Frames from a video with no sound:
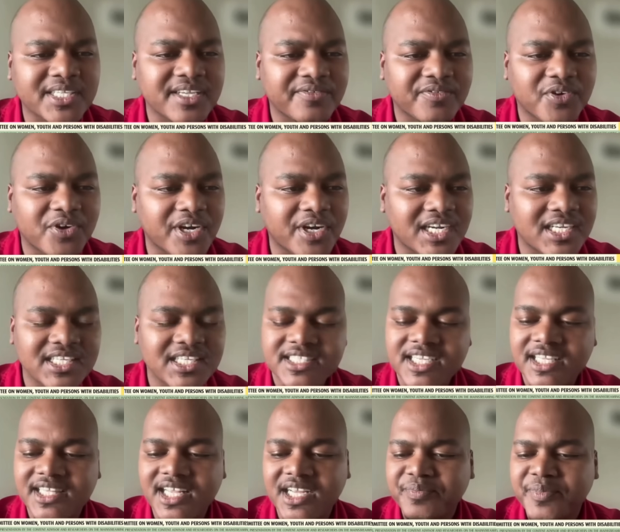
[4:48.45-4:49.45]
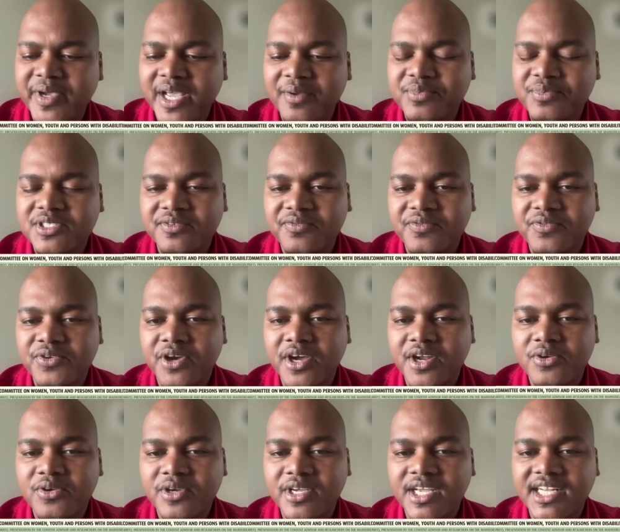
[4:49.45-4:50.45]
have correctly said that perhaps if you are
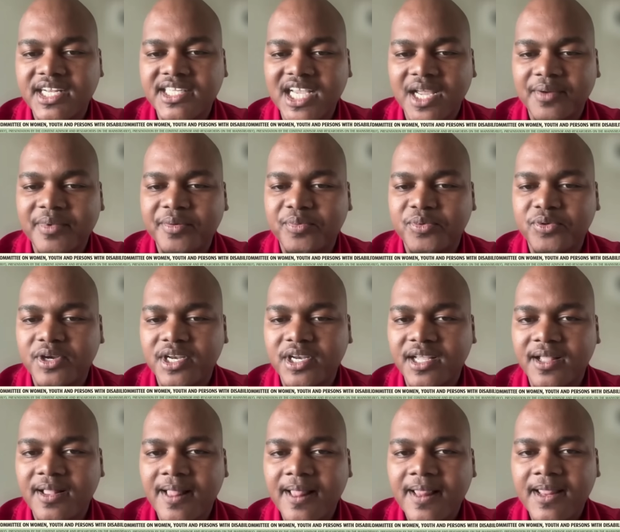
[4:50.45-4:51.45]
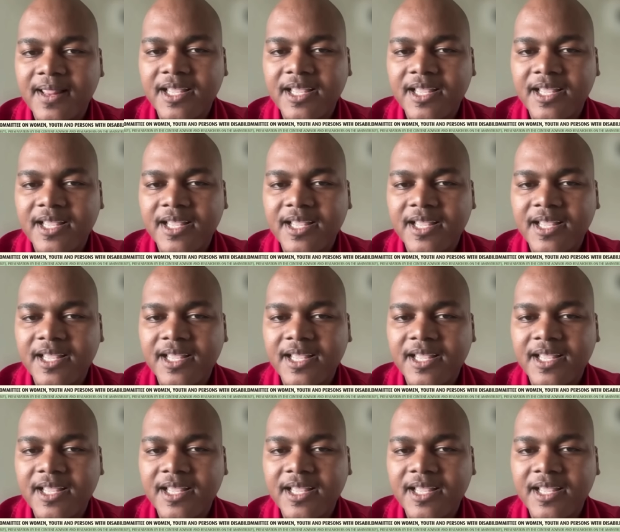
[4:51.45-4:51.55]
looking at cyberbullying,